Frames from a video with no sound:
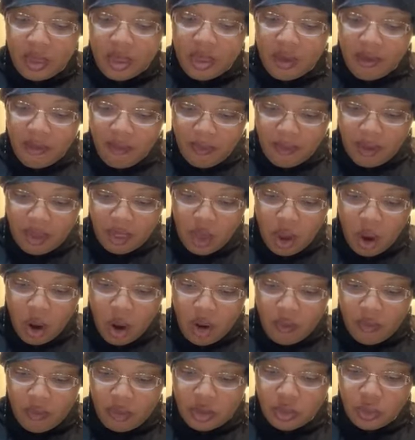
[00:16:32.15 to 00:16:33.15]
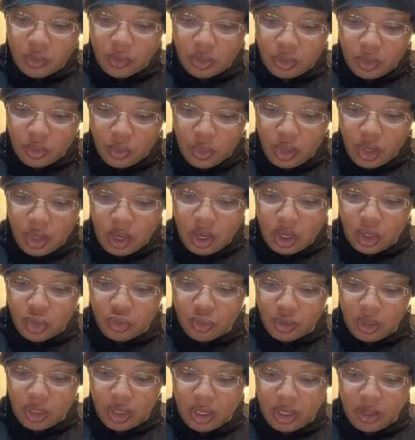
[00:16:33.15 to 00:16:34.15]
The fifth harvest was
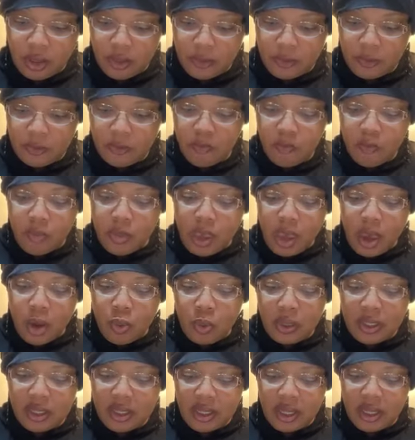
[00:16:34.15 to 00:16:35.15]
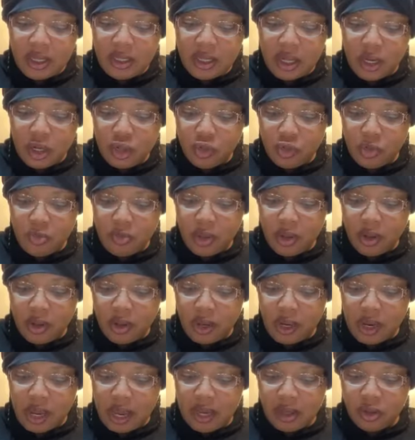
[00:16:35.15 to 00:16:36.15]
300 years and was 600
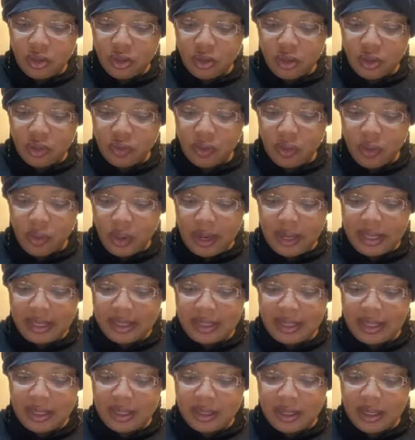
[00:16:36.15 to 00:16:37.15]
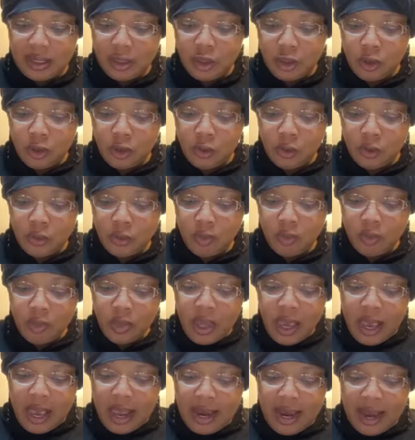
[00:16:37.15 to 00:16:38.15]
million angels of grade 62.
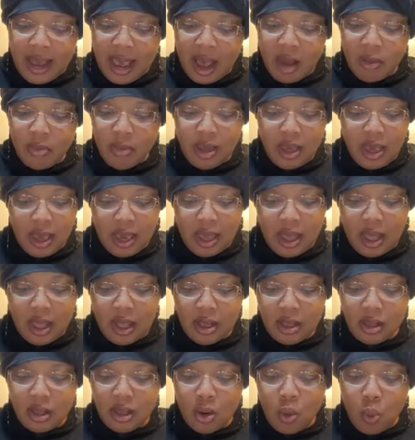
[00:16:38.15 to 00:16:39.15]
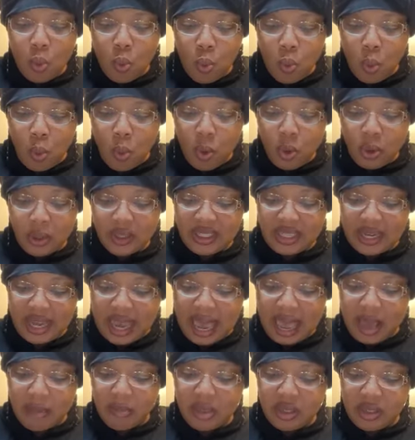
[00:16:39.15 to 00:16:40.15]
And now began wars in
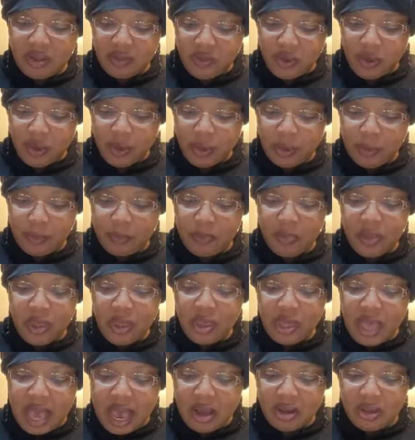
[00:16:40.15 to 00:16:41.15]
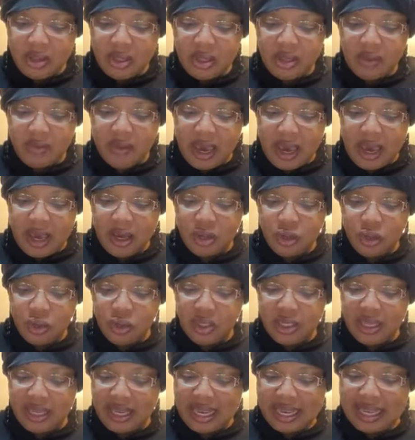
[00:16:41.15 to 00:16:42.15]
atmosphere, thousands of
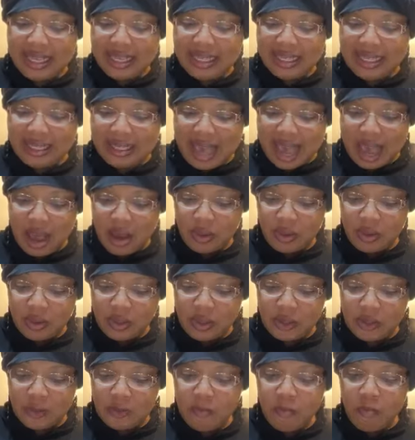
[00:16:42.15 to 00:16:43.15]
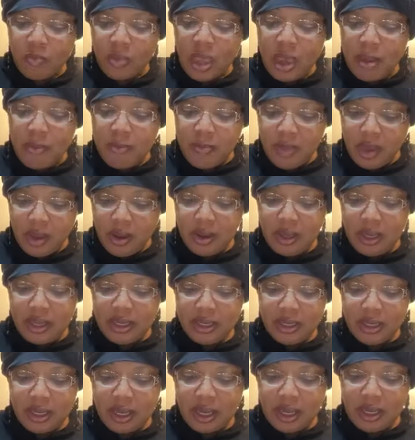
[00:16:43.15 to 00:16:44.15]
angels against thousands and
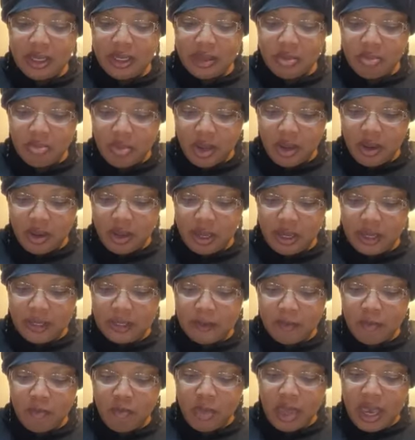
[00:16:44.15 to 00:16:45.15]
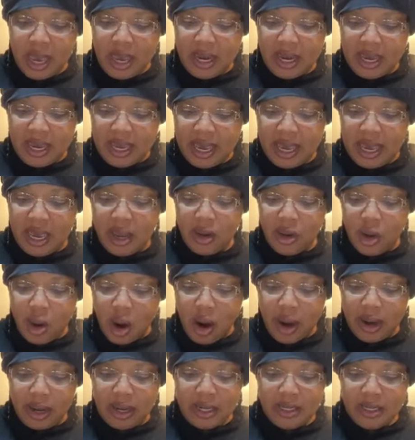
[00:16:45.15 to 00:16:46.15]
millions against millions. And again,
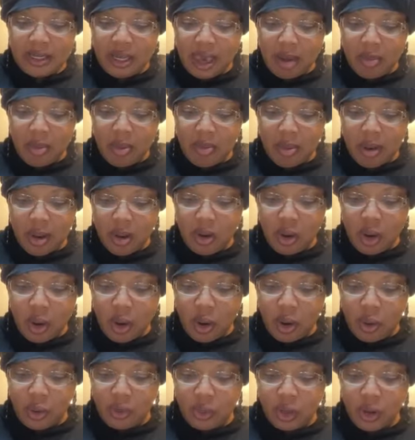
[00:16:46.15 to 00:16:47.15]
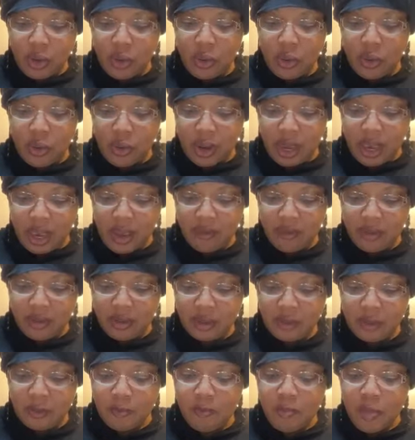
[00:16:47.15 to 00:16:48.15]
darkness came upon the earth and her
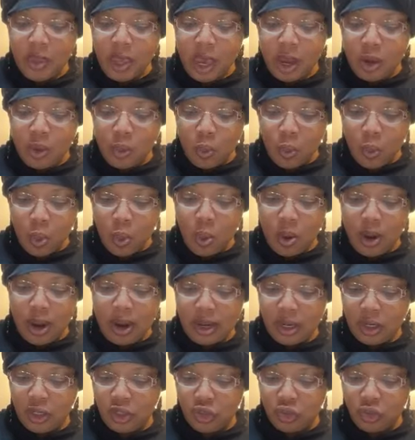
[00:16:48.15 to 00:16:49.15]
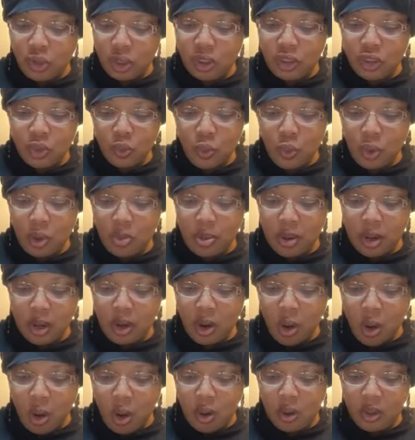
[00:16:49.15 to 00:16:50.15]
heavens, and war and destruction were
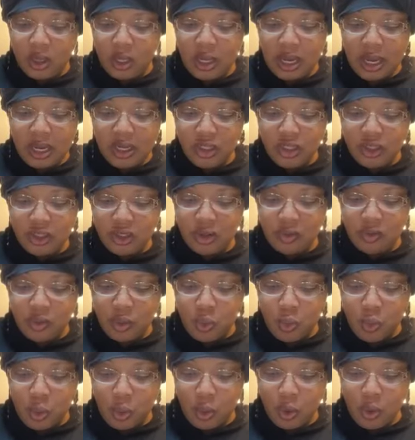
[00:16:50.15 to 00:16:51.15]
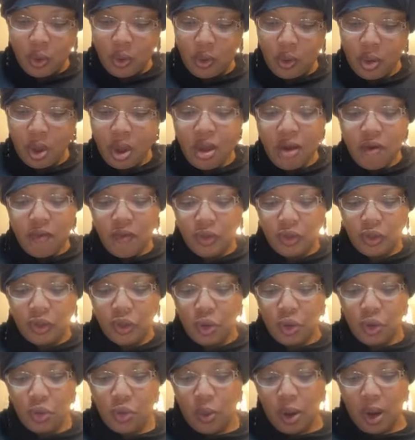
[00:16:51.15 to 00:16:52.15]
upon all the nations of the world. For
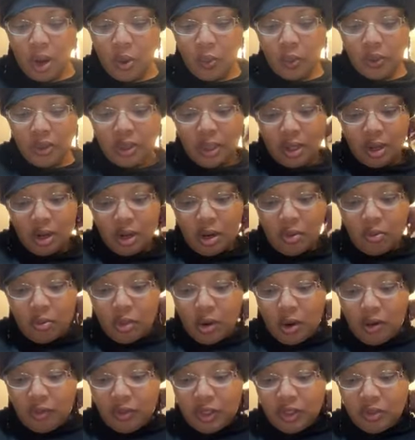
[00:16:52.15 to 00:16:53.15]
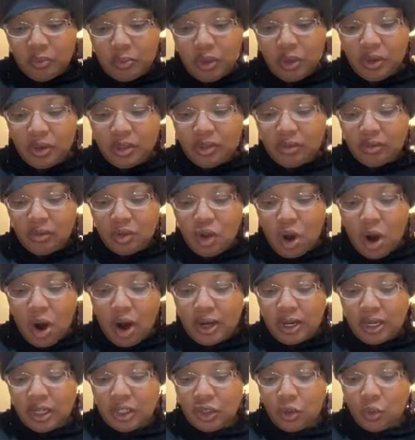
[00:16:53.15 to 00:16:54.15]
so great was the number of the spirits of
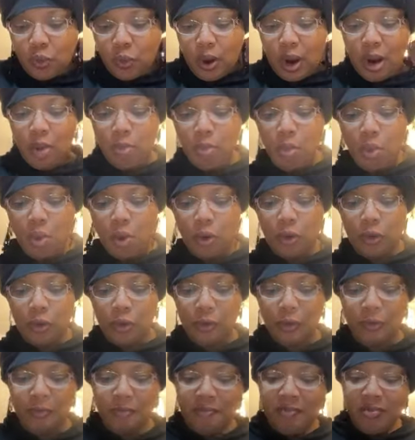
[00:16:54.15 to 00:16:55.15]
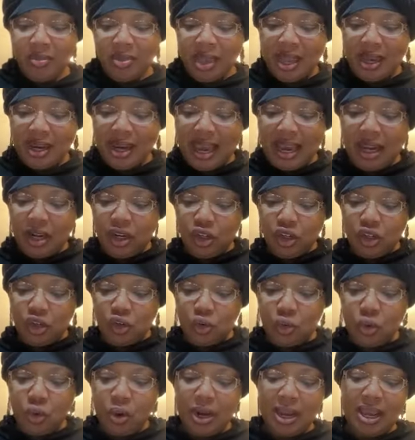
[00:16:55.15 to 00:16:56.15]
darkness around mortals that they
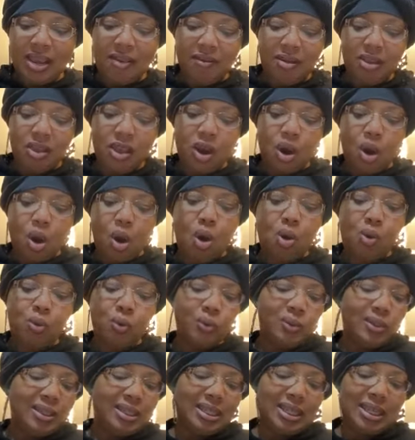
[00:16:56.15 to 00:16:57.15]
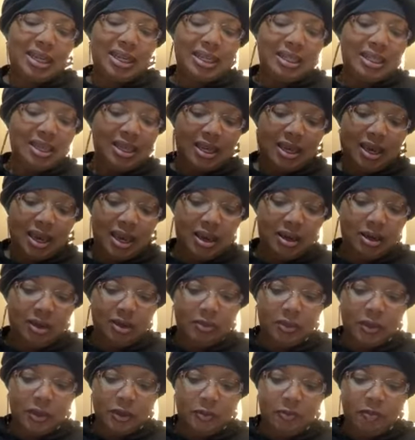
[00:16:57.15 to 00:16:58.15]
destroyed even their own cities and
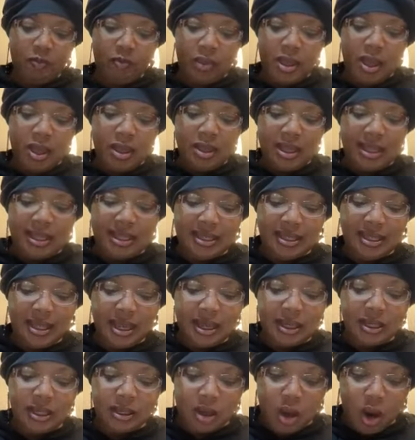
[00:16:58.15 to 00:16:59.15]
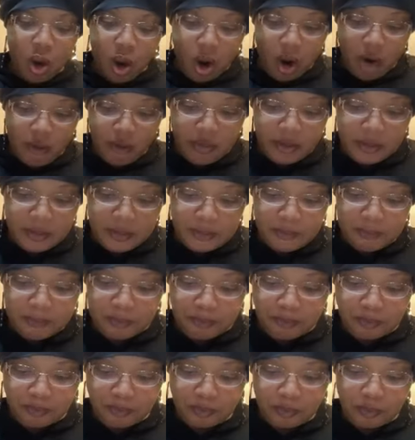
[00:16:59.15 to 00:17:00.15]
kingdoms. The sixth harvest
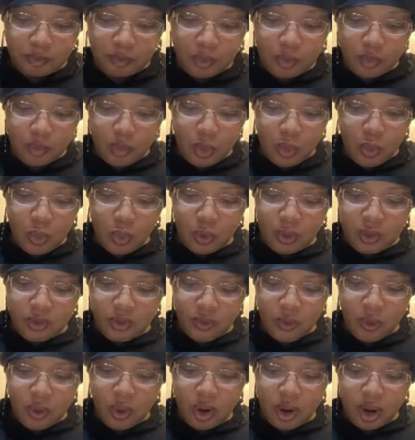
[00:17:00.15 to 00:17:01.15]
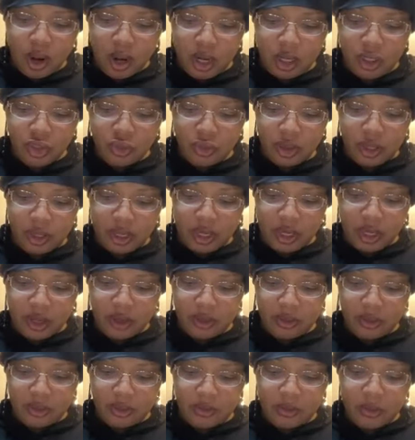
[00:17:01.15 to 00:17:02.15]
was 400
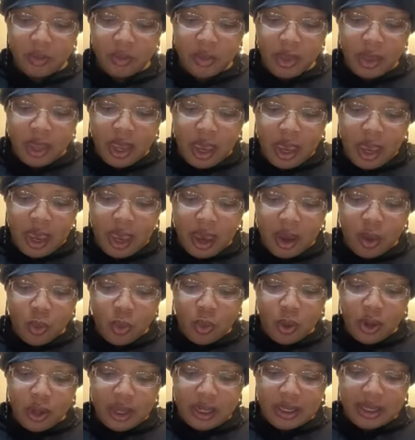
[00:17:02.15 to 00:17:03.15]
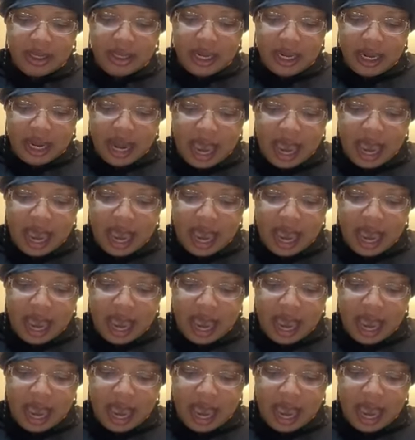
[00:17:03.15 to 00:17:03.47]
years and was